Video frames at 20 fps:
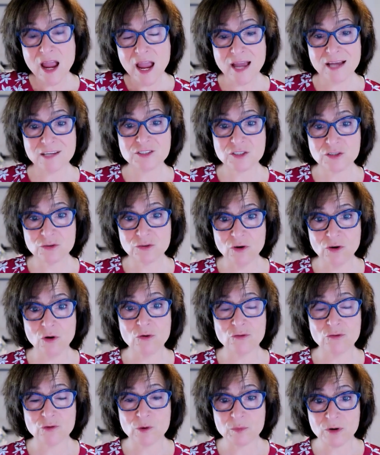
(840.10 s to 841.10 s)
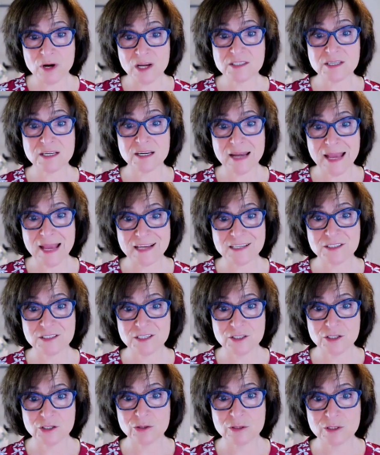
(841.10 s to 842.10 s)
has to vote for president, has
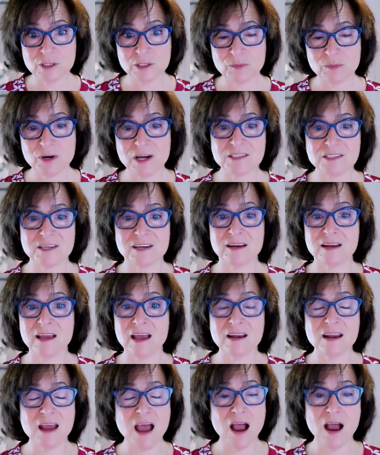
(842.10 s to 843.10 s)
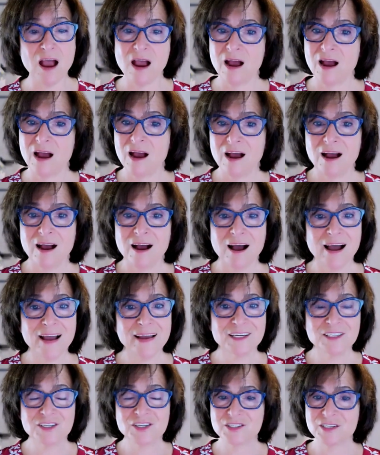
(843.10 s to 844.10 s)
to choose the president. And I
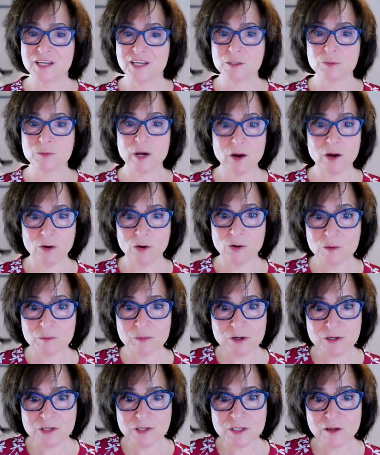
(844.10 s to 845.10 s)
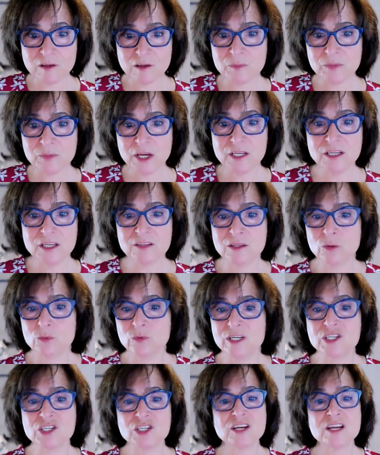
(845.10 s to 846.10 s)
can just say it's my own personal opinion that
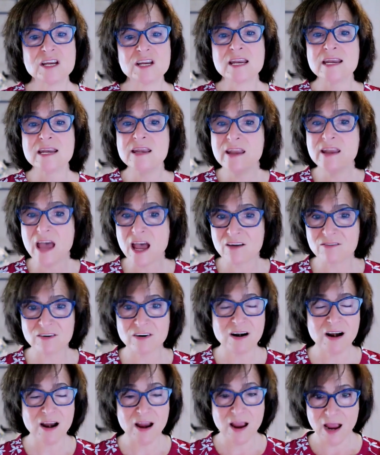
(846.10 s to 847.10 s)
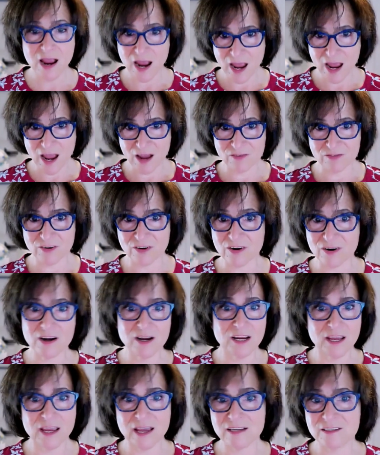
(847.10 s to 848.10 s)
we should never,
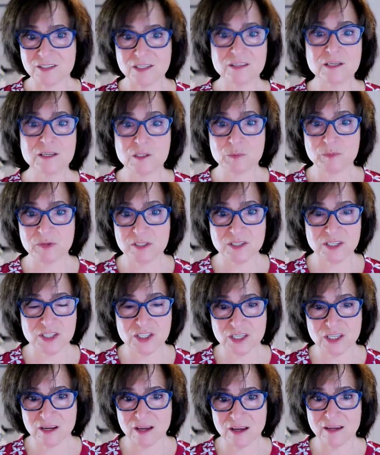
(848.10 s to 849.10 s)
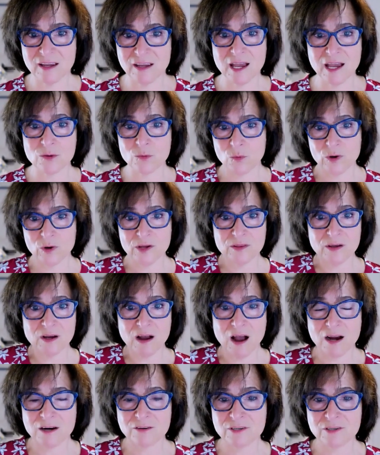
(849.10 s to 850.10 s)
ever get to this position again where the
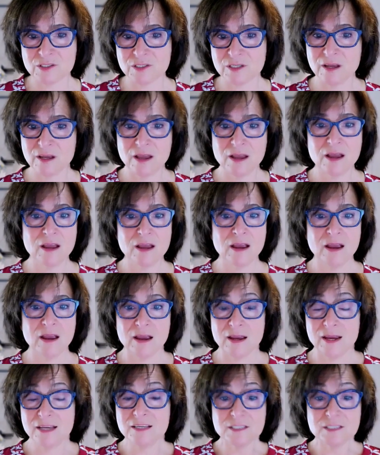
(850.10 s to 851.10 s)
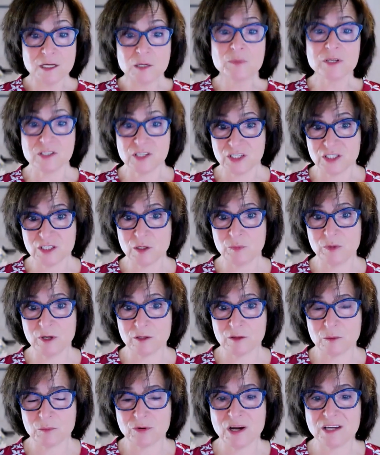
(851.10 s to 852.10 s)
Congress is in a position to
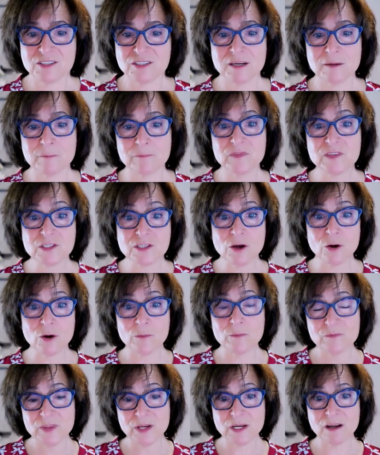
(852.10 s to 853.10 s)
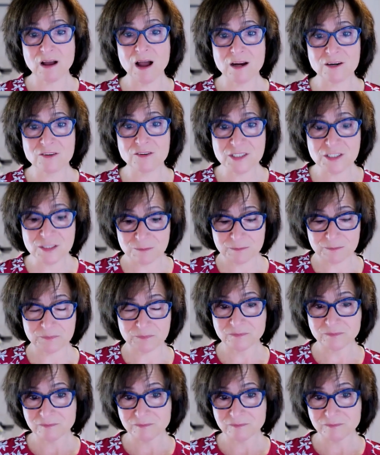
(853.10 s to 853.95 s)
pick the president. So the Congress